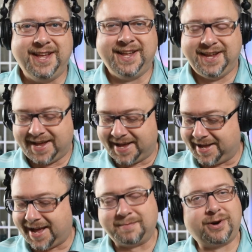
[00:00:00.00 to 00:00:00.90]

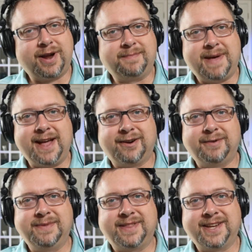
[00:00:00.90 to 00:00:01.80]
I'm Craig
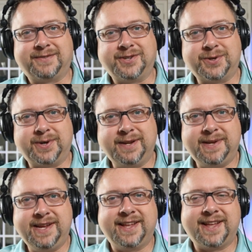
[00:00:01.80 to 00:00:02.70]
Magrum. Thanks for joining
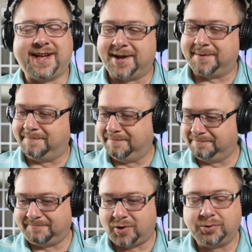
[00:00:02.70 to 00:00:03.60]
me,
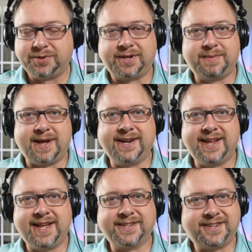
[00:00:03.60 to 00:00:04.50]
host of the
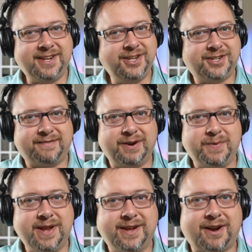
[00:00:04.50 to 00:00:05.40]
podcast, and each and every
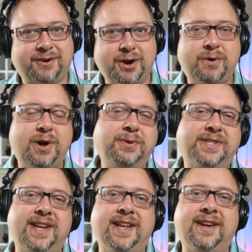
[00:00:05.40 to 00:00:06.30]
week, our co-host
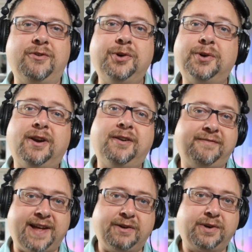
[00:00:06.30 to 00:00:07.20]
and owner and
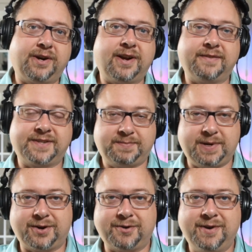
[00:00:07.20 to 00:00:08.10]
founder of
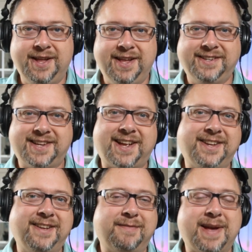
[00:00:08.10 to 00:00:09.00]
Spiro, Todd
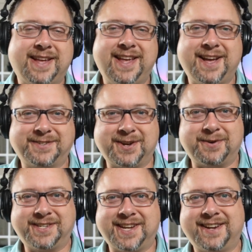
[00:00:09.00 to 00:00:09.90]
Kivimaki. How's it going,
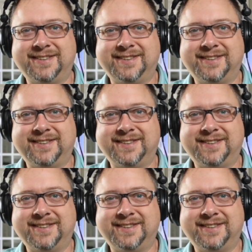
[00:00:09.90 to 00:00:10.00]
Todd?